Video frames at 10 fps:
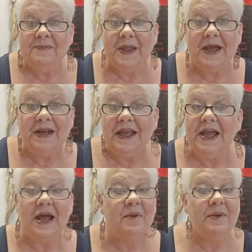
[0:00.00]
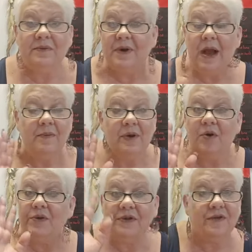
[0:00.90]
And again, I've been
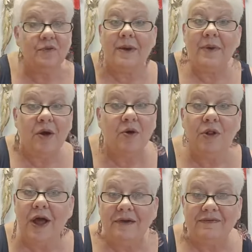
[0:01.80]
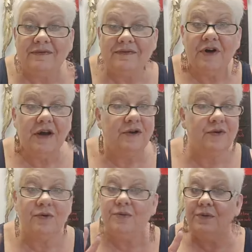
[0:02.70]
going the other way my whole life, trying
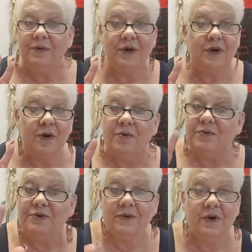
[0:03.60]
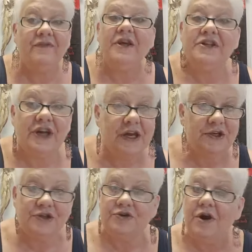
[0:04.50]
to, affect
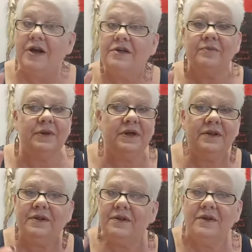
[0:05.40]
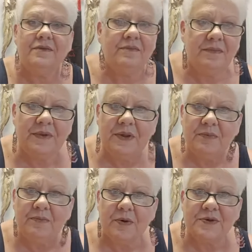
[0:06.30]
change, trying to be the
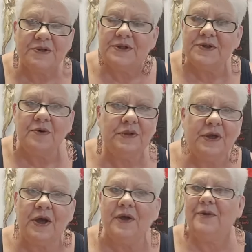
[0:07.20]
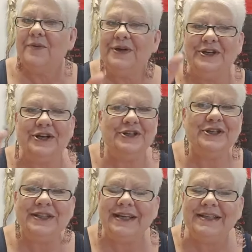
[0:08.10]
person that's going the other way,
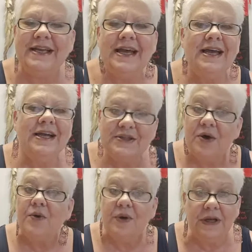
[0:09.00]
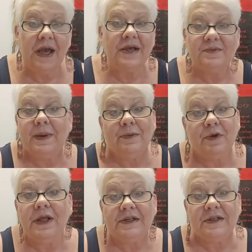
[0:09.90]
changing things. So yes, people are
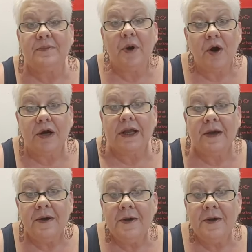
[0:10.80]
late to the party.